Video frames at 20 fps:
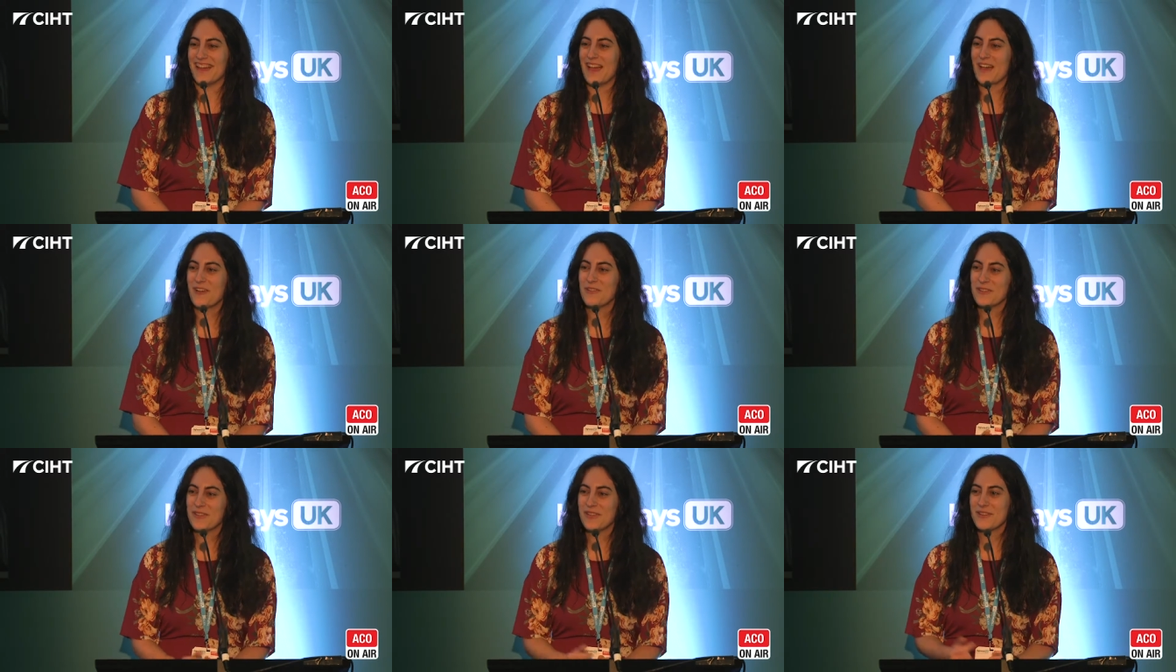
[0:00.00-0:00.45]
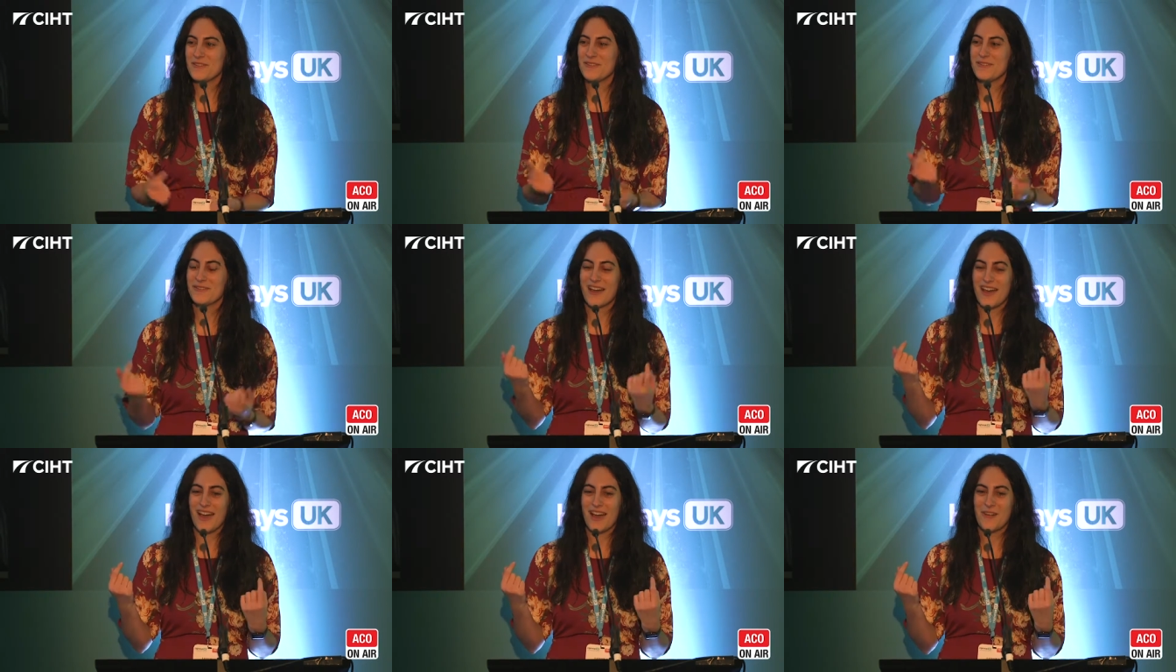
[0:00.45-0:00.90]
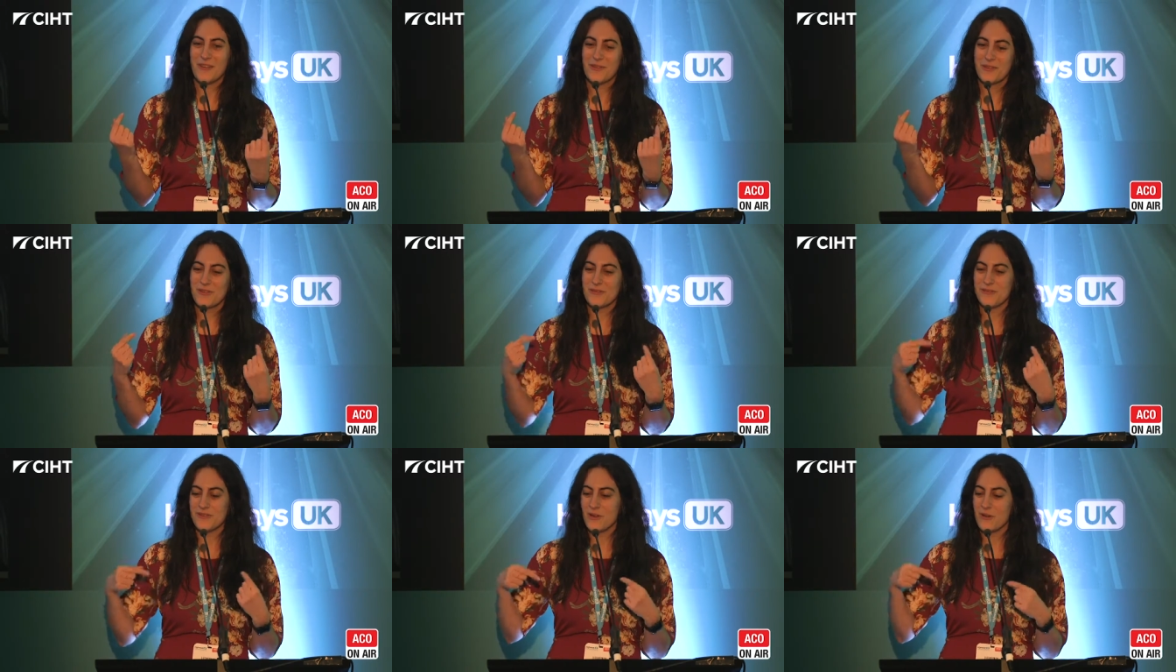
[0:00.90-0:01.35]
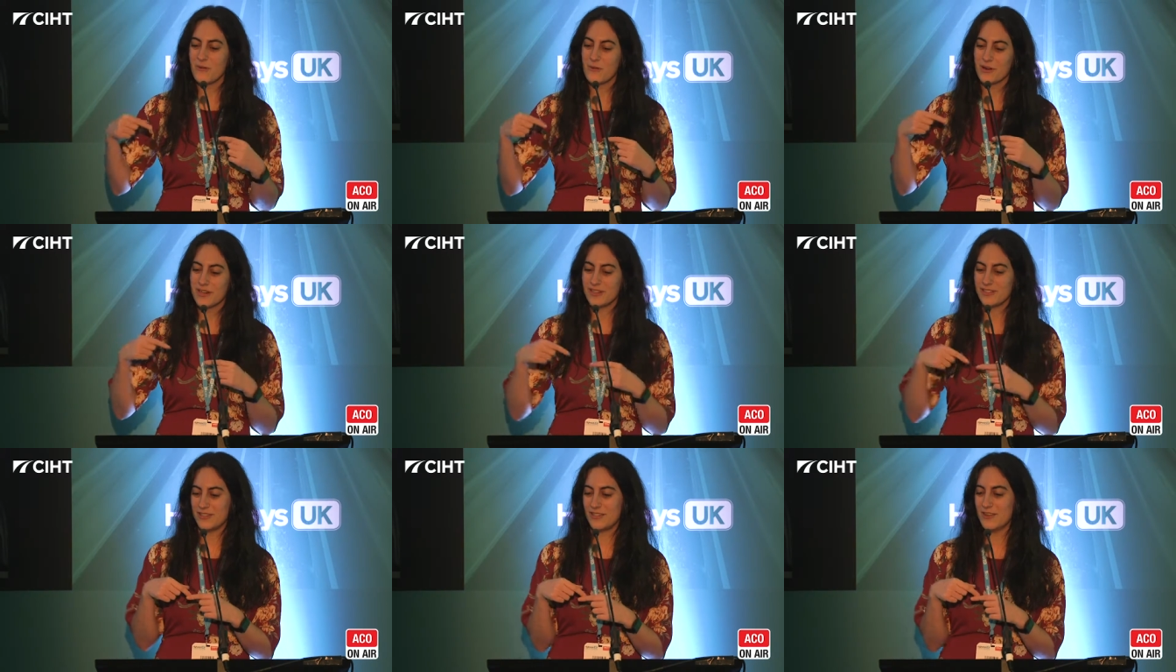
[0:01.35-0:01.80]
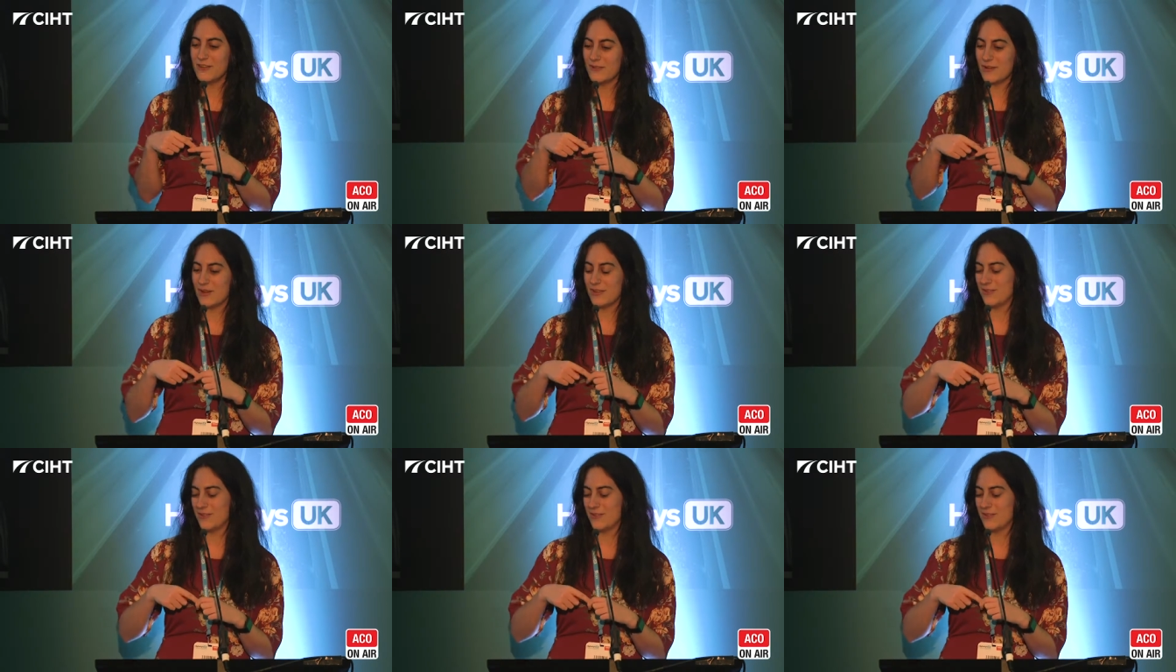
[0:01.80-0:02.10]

How do you know where to go?